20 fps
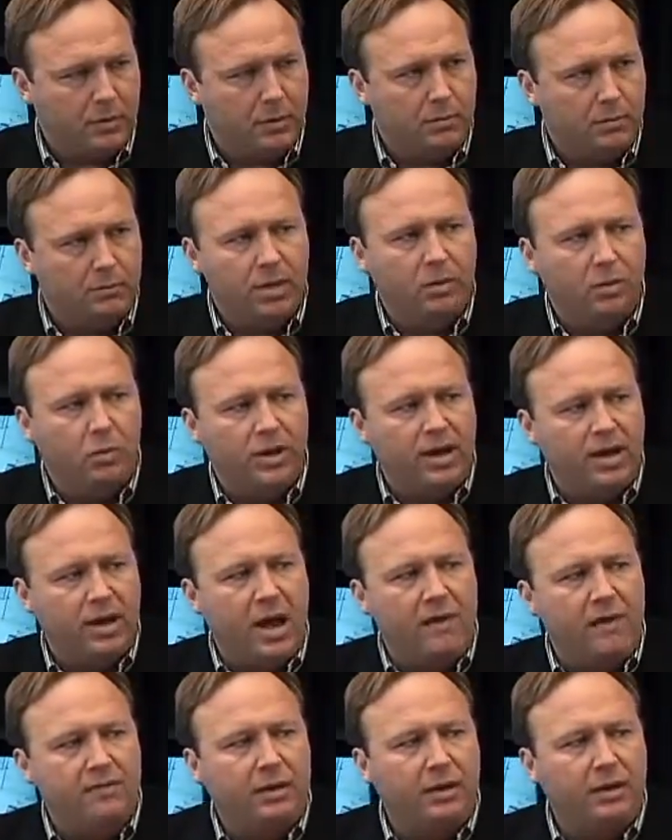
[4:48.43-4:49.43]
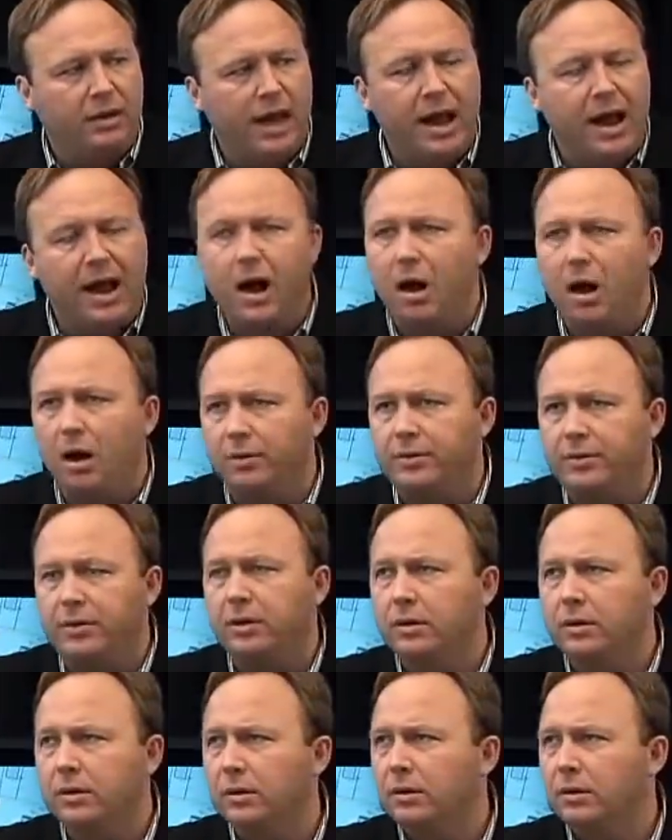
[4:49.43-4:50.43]
But we have allowed
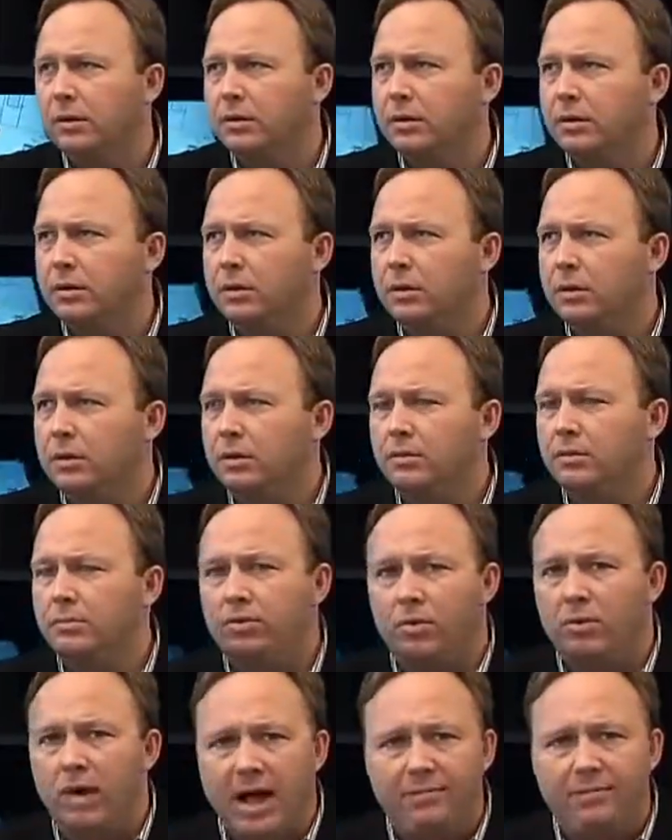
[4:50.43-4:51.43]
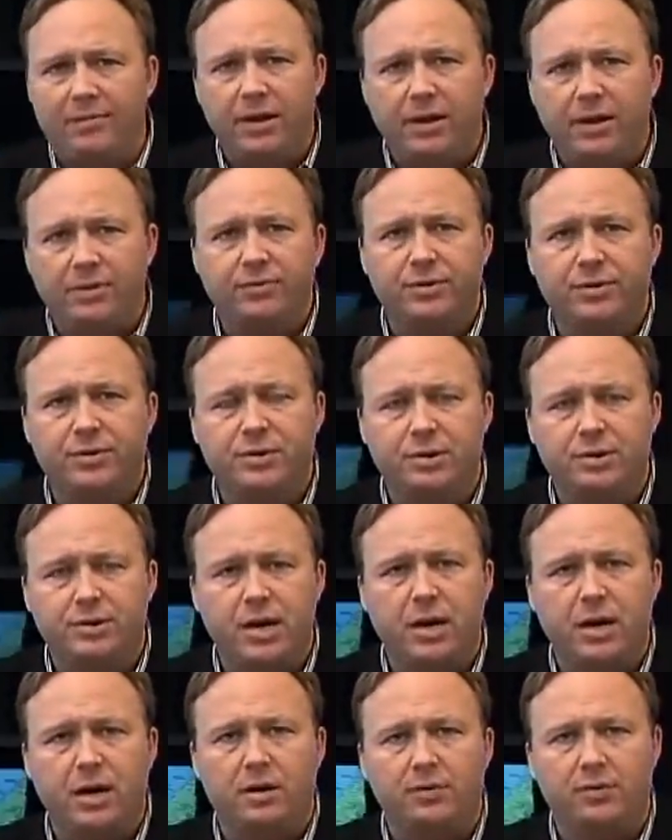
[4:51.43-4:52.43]
private interests to
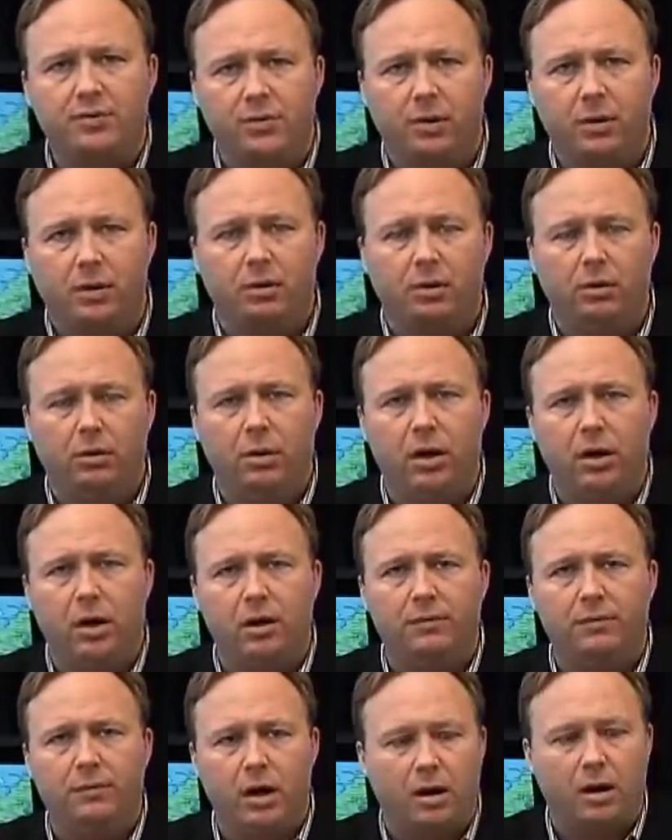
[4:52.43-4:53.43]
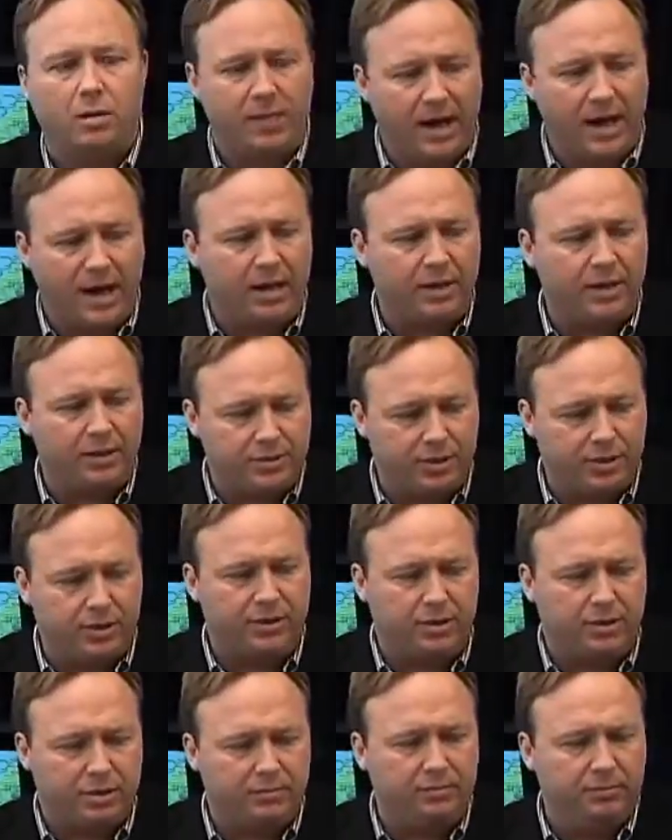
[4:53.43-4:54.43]
take control of our banking
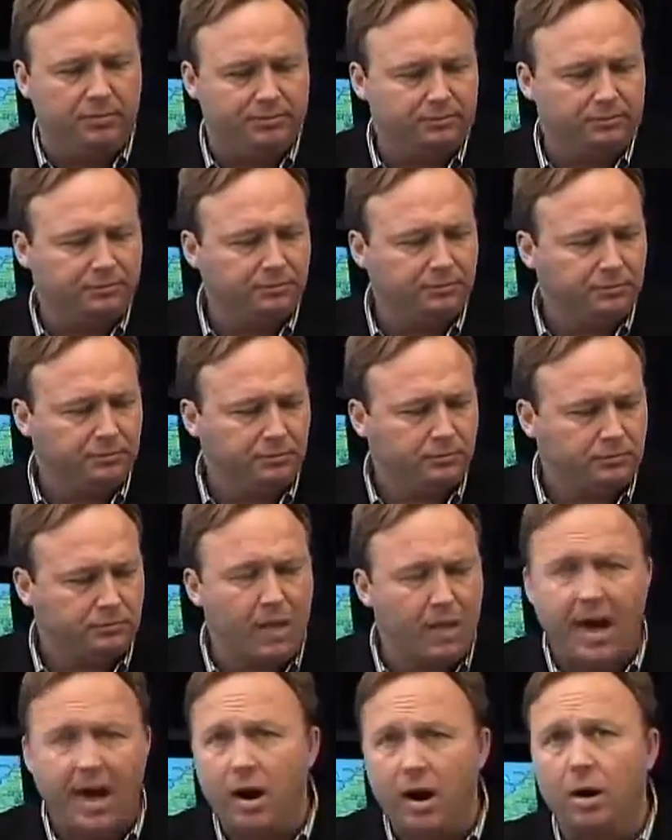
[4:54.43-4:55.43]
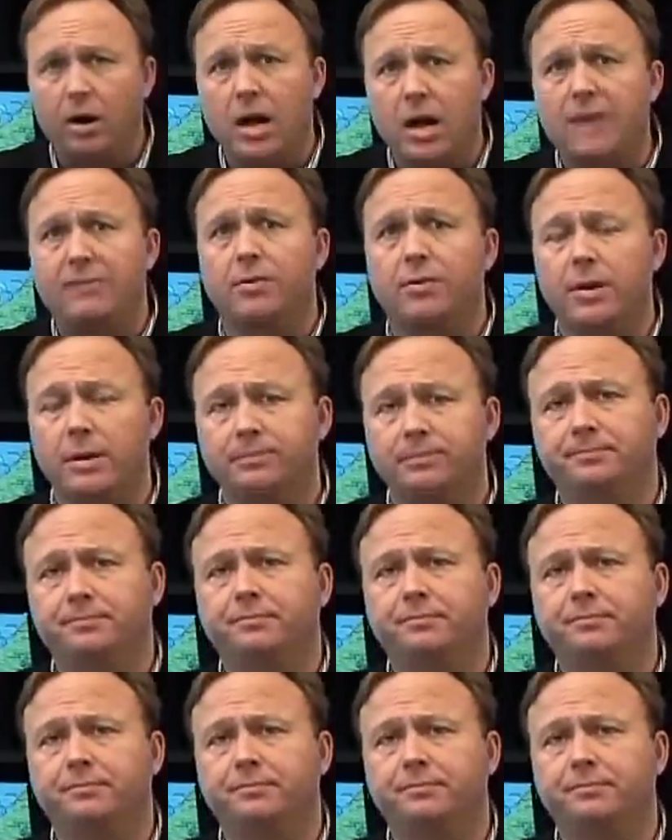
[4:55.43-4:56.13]
system and our government.